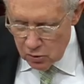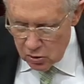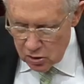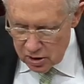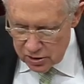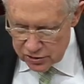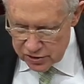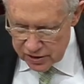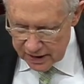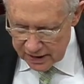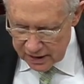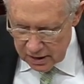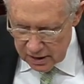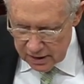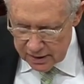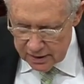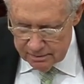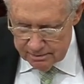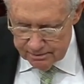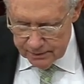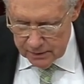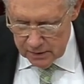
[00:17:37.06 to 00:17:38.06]
articulate
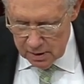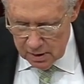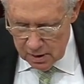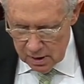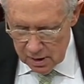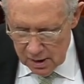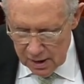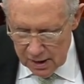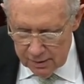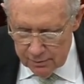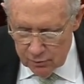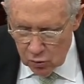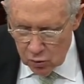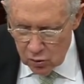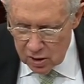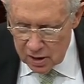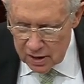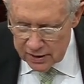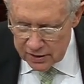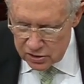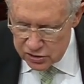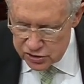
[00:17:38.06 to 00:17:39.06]
and more
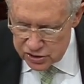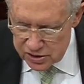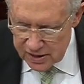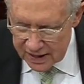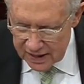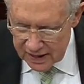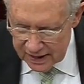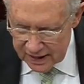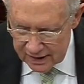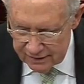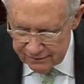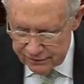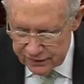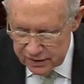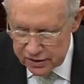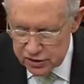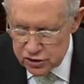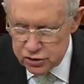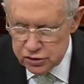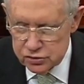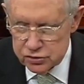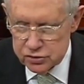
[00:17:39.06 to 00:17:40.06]
understanding of the
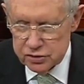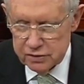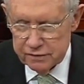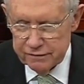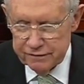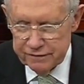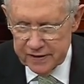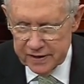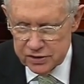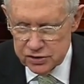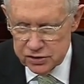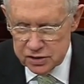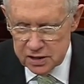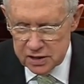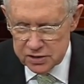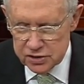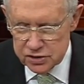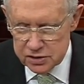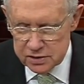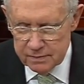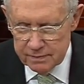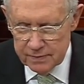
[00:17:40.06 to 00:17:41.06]
issues that face
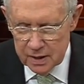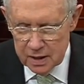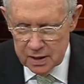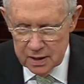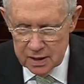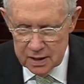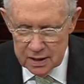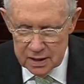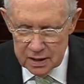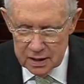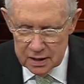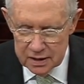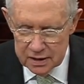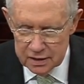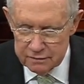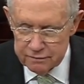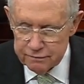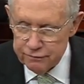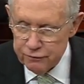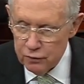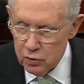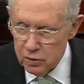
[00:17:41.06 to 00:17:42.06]
us and
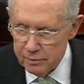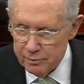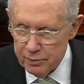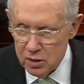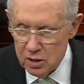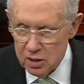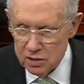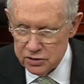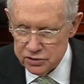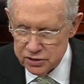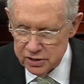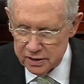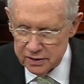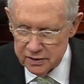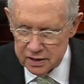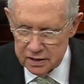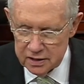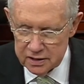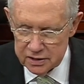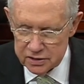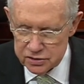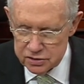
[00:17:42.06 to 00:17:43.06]
foreign policy
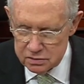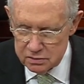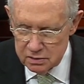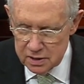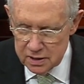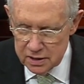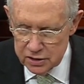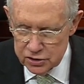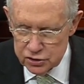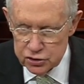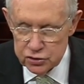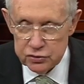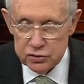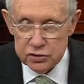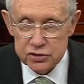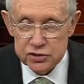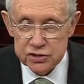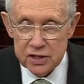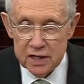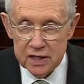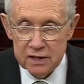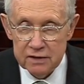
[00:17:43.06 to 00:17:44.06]
than this junior
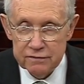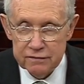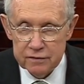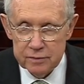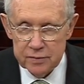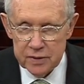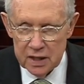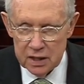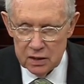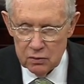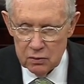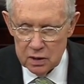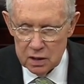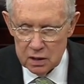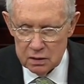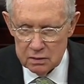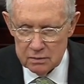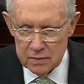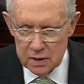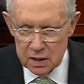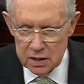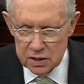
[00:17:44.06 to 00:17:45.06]
senator from Delaware.
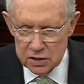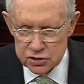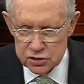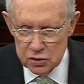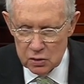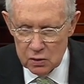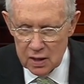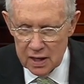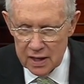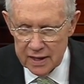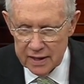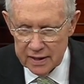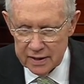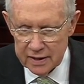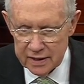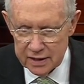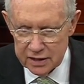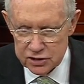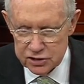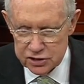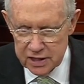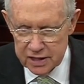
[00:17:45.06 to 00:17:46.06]
So I
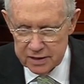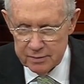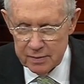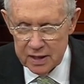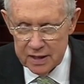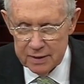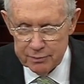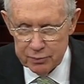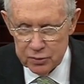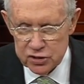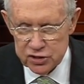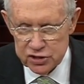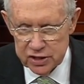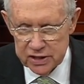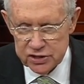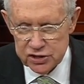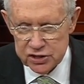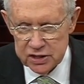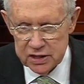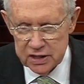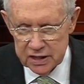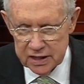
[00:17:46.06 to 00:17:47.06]
extend my
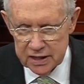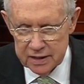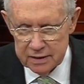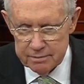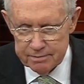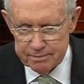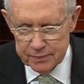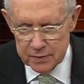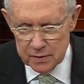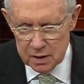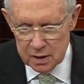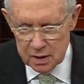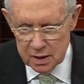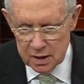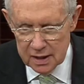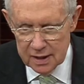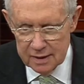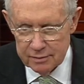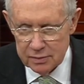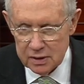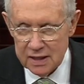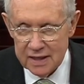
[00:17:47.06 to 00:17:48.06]
appreciation to him.
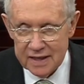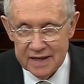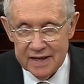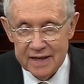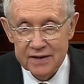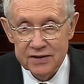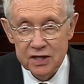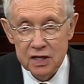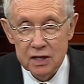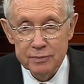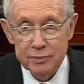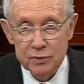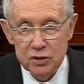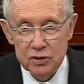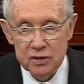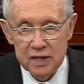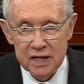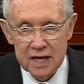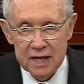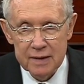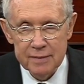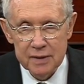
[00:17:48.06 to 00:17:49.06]
I'm glad I had the opportunity
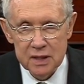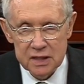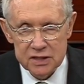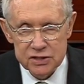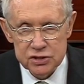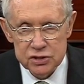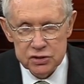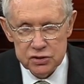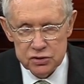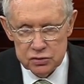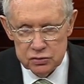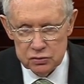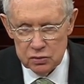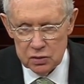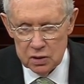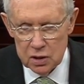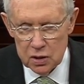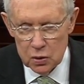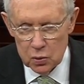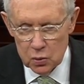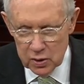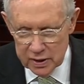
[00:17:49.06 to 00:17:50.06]
to come and listen to
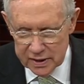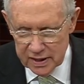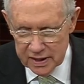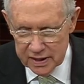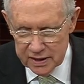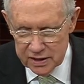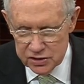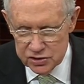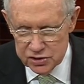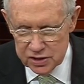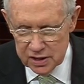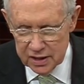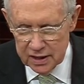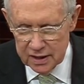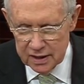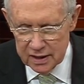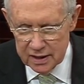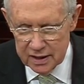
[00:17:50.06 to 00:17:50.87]
what he had to say.